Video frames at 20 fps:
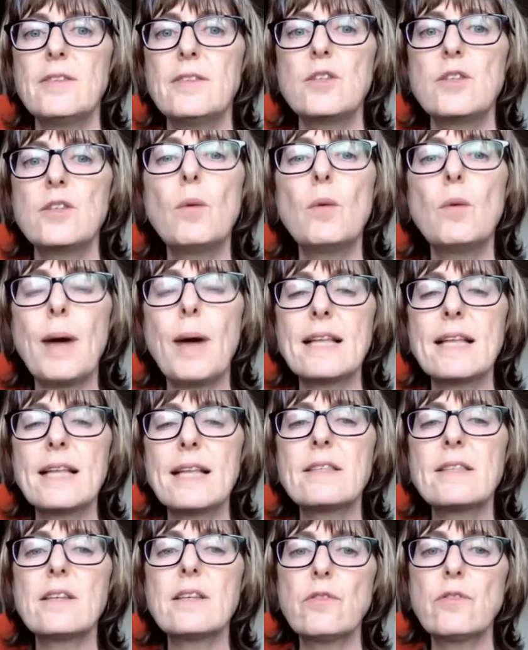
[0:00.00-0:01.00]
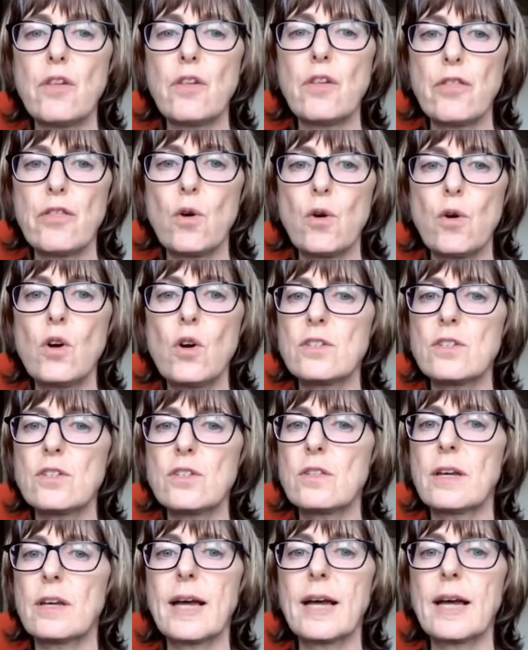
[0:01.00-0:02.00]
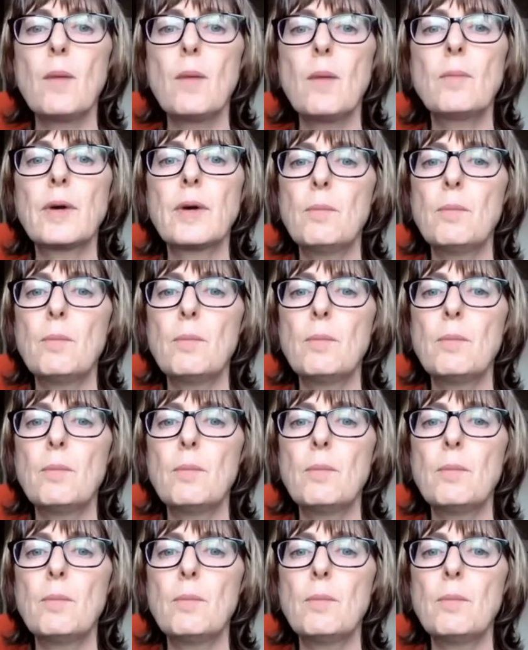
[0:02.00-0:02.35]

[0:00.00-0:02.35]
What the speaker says: to abandon the thoughts that come